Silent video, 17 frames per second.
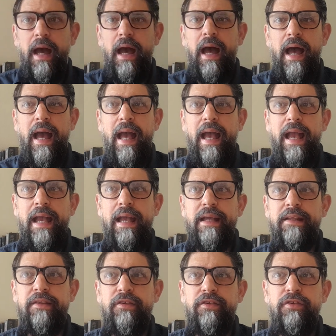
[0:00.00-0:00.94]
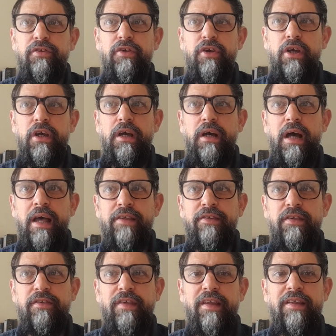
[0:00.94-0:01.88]
And
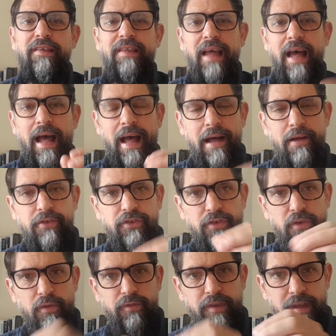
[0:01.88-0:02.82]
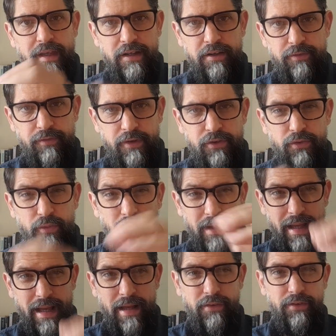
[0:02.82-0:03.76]
as I said, it's the house of the individual,
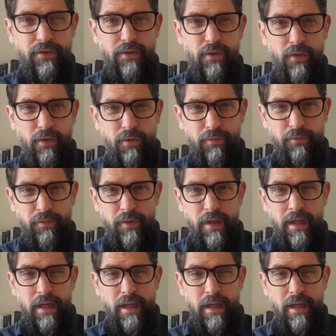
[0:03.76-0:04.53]
house of